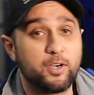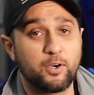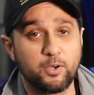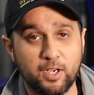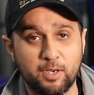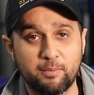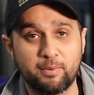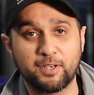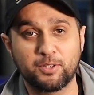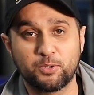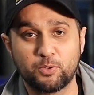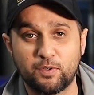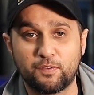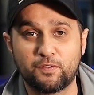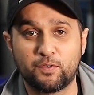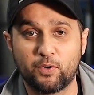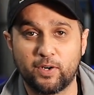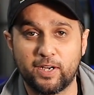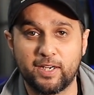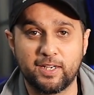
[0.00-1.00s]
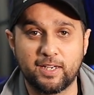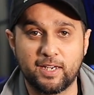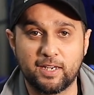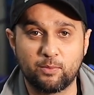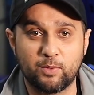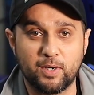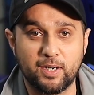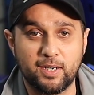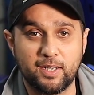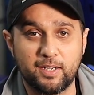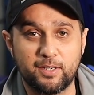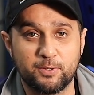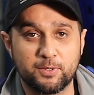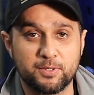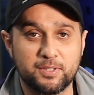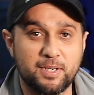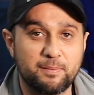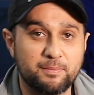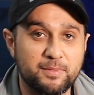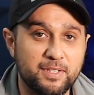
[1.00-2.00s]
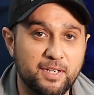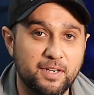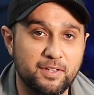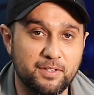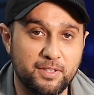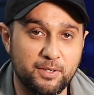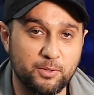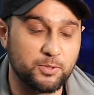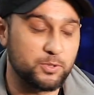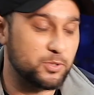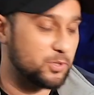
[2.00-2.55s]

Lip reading: I'll go back to a 4A again one day or something else